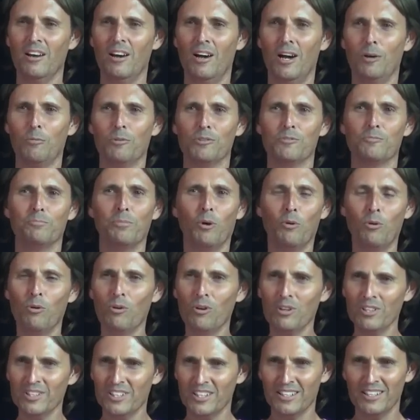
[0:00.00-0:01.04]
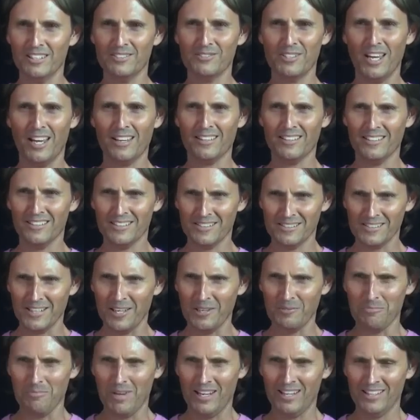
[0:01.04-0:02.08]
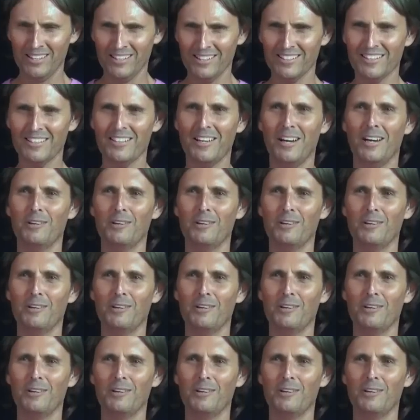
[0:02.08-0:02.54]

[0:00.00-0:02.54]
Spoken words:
I was born in exactly the same manner,